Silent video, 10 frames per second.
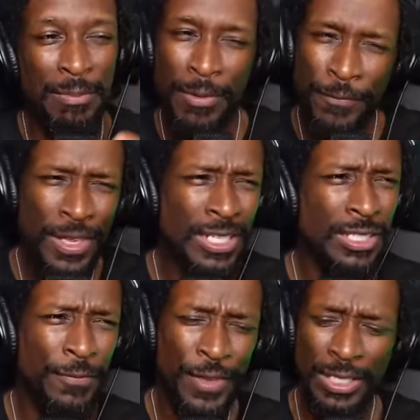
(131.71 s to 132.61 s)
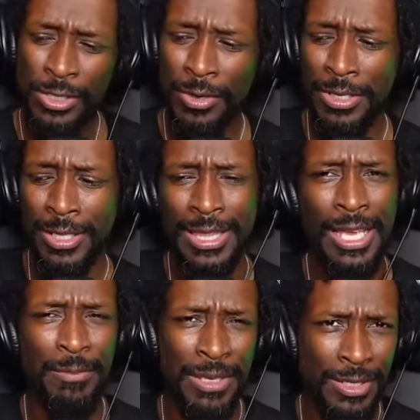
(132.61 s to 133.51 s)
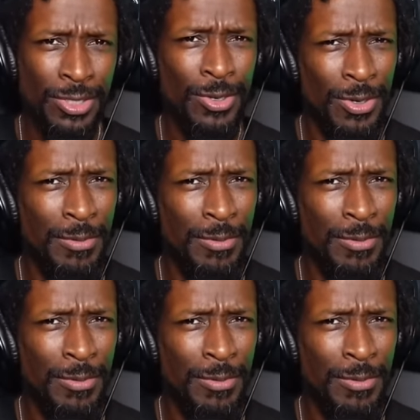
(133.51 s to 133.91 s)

But finish doing your thing, because you're on